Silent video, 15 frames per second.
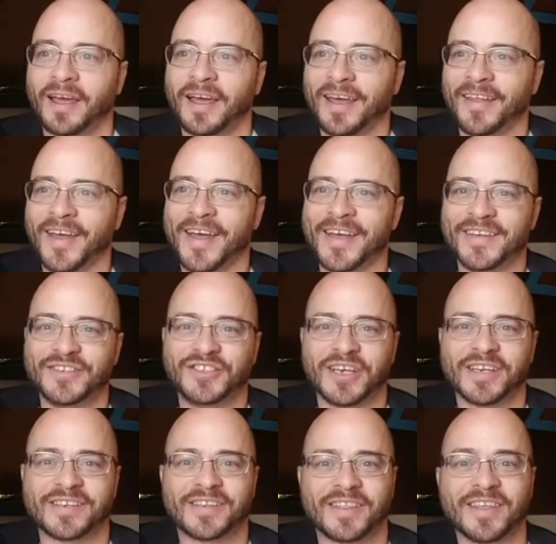And then
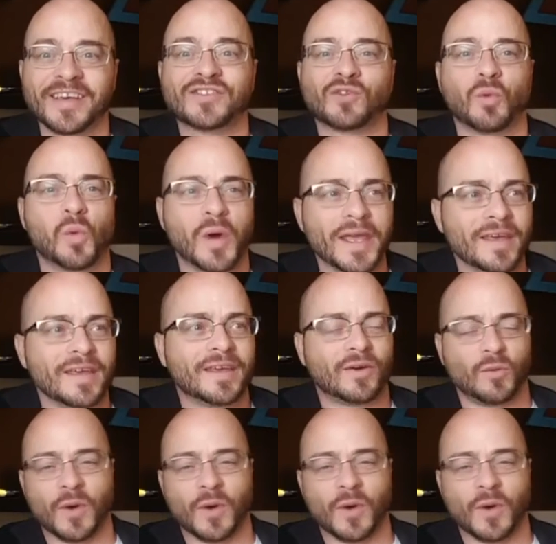just this week,